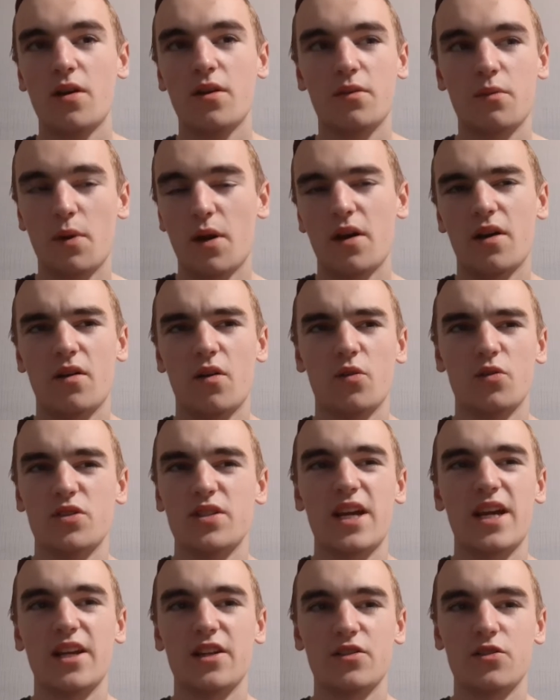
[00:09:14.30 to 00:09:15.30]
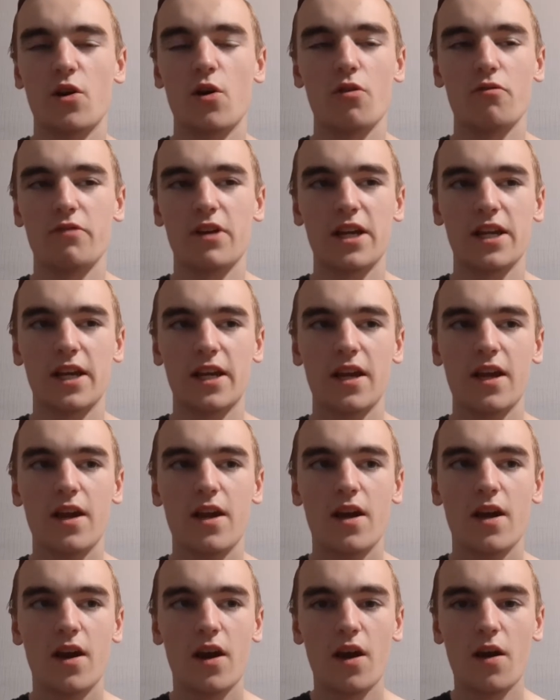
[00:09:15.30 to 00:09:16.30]
well, on sale at all, really.
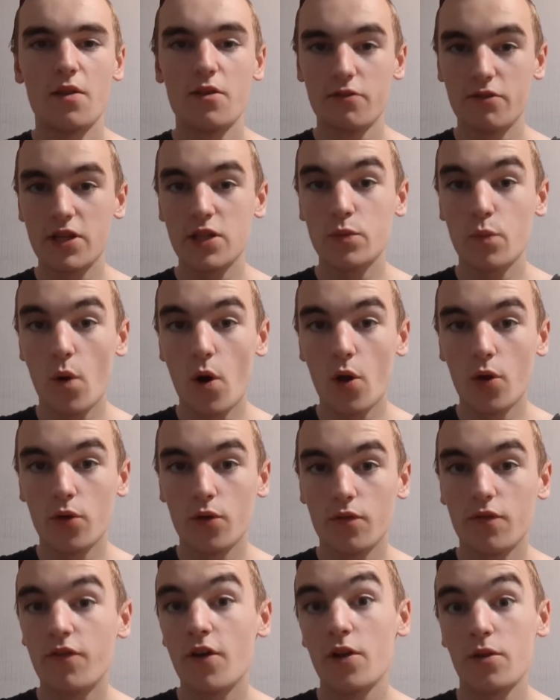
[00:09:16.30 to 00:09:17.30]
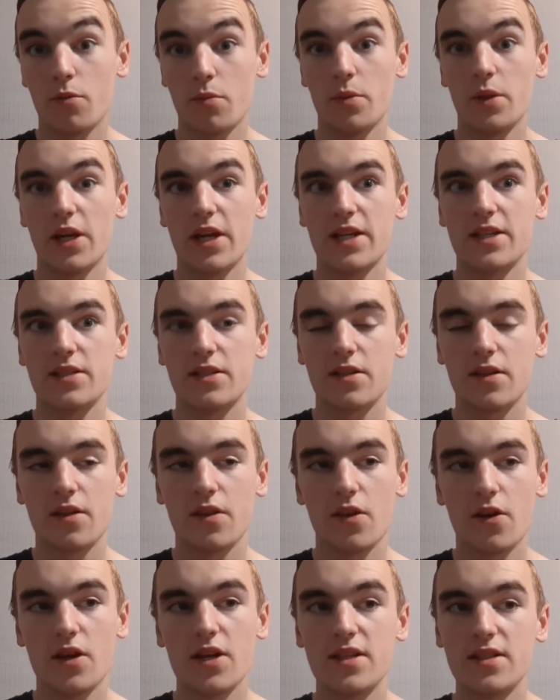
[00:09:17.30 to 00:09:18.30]
Uh, there is one further up the list
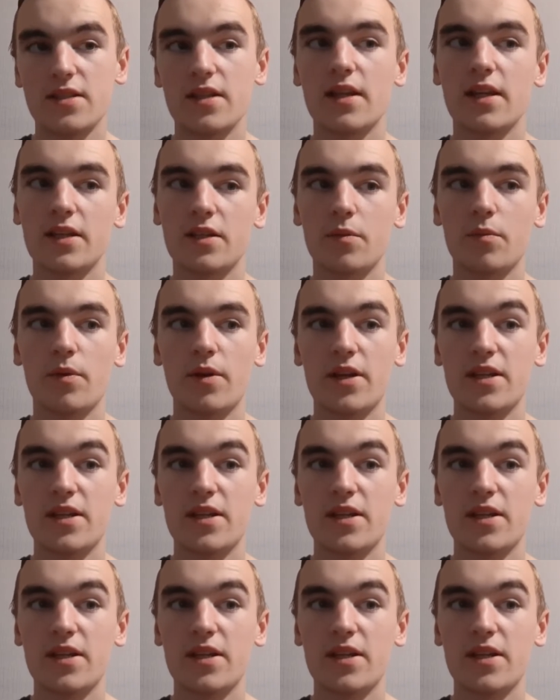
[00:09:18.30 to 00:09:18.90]
that is a little bit.